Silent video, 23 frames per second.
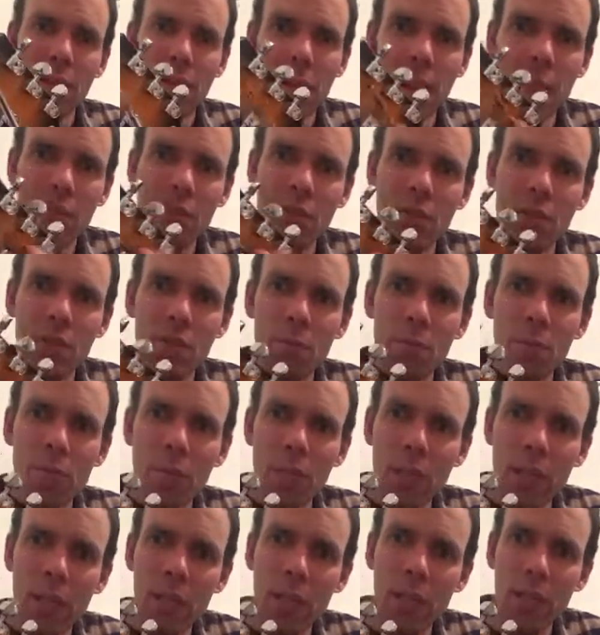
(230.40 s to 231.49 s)
They should
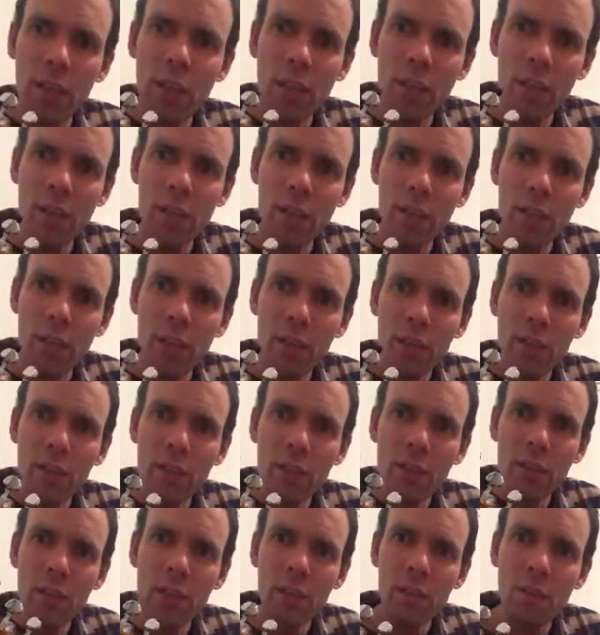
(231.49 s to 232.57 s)
be
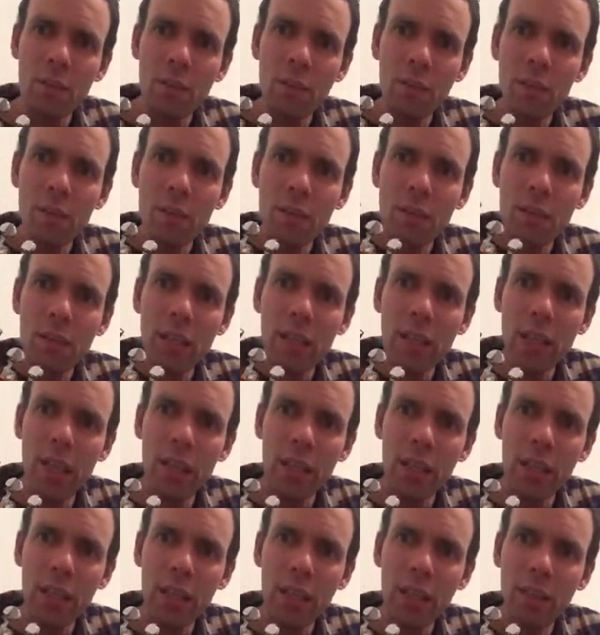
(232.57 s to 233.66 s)
something
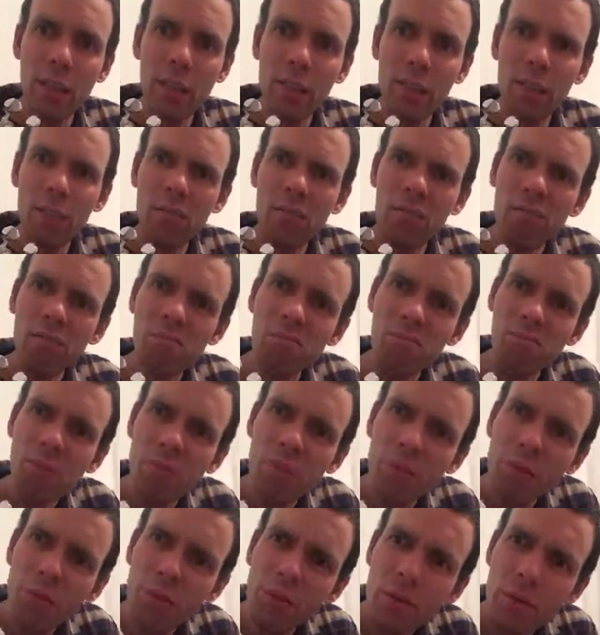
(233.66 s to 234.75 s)
like,
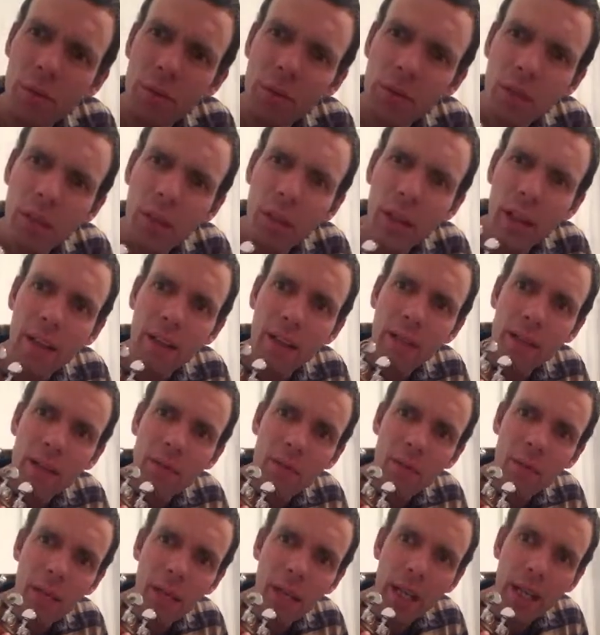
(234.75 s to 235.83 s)
so I'm looking at the
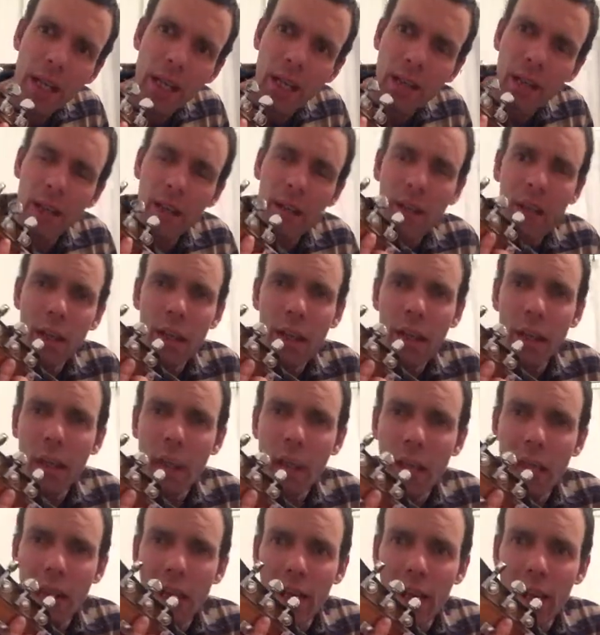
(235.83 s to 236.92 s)
screen,
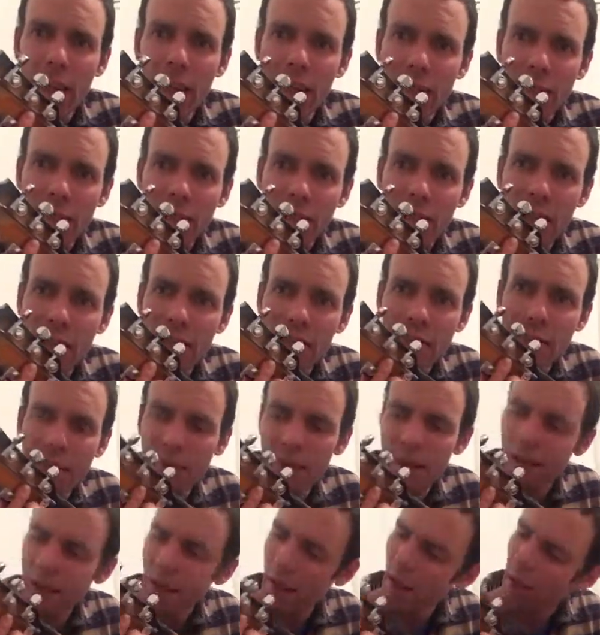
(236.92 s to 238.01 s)
in this case
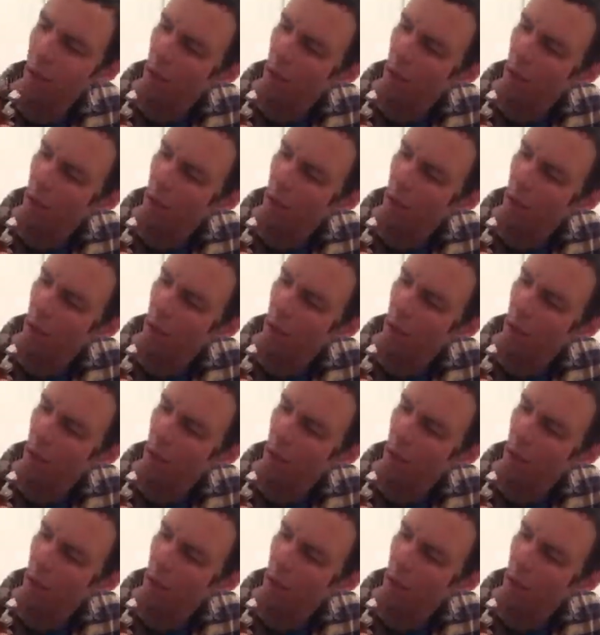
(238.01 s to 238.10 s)
they're